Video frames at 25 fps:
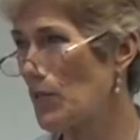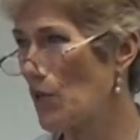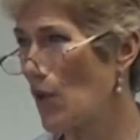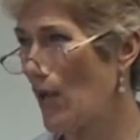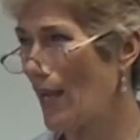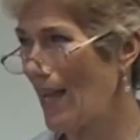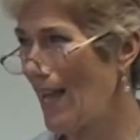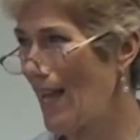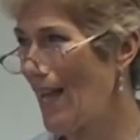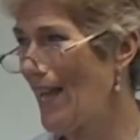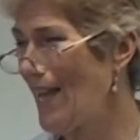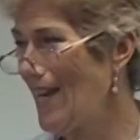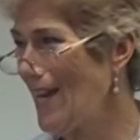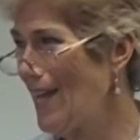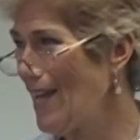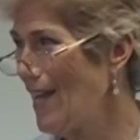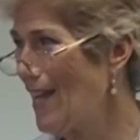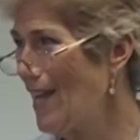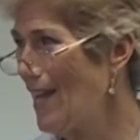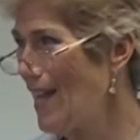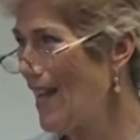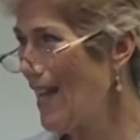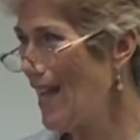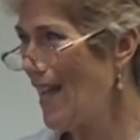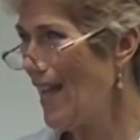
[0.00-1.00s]
So I kind
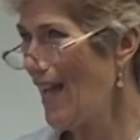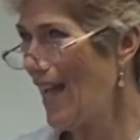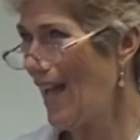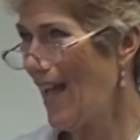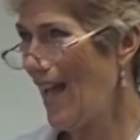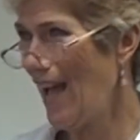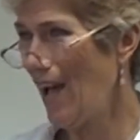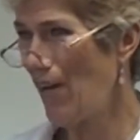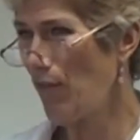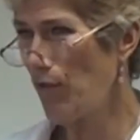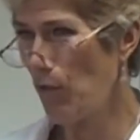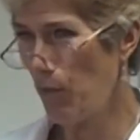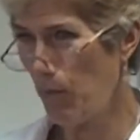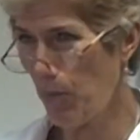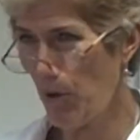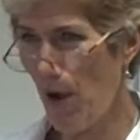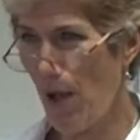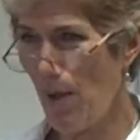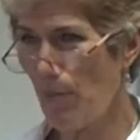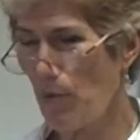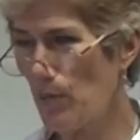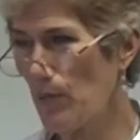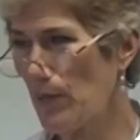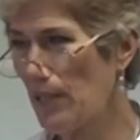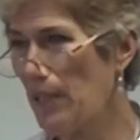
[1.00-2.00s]
of have a
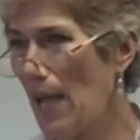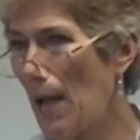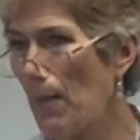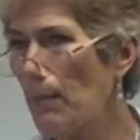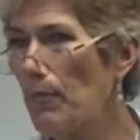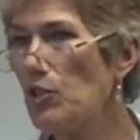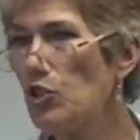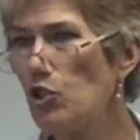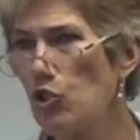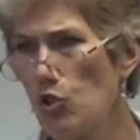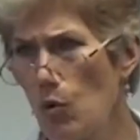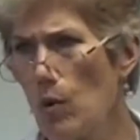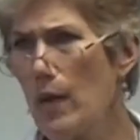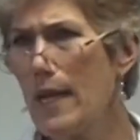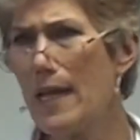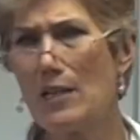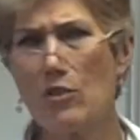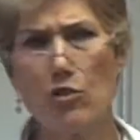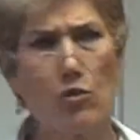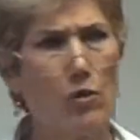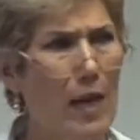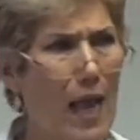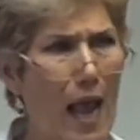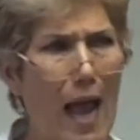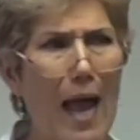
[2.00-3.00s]
problem with that, but you
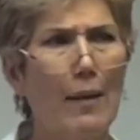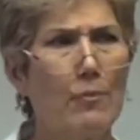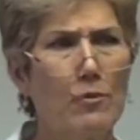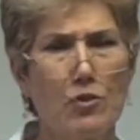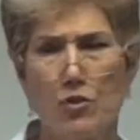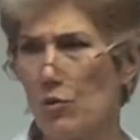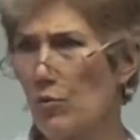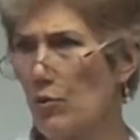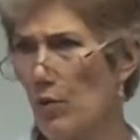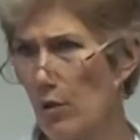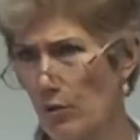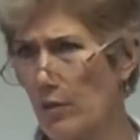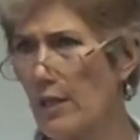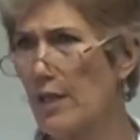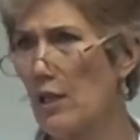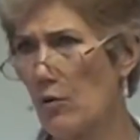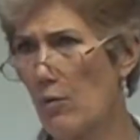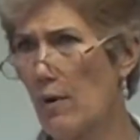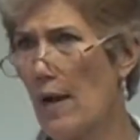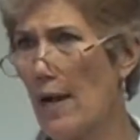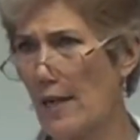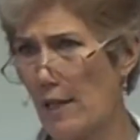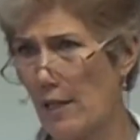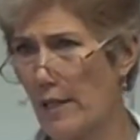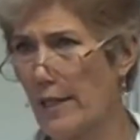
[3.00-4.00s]
answered absolutely
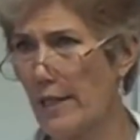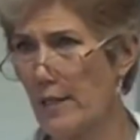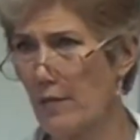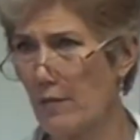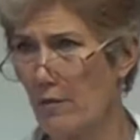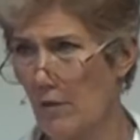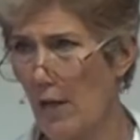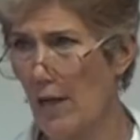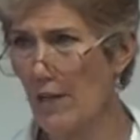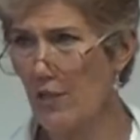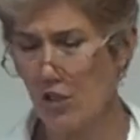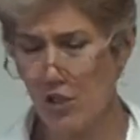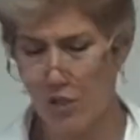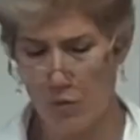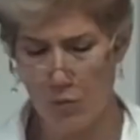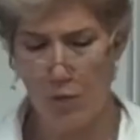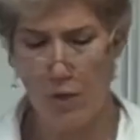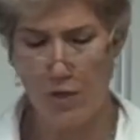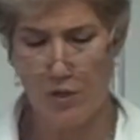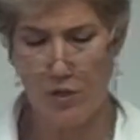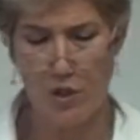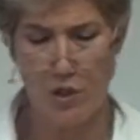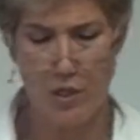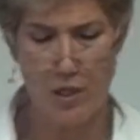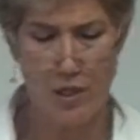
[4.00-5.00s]
correctly. I just
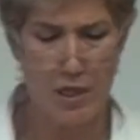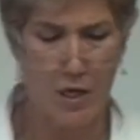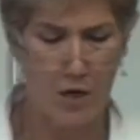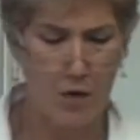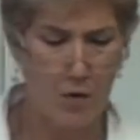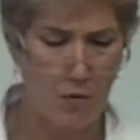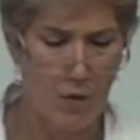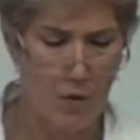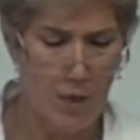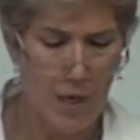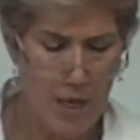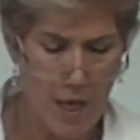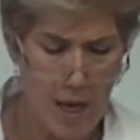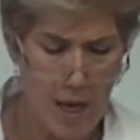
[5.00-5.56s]
want you to know.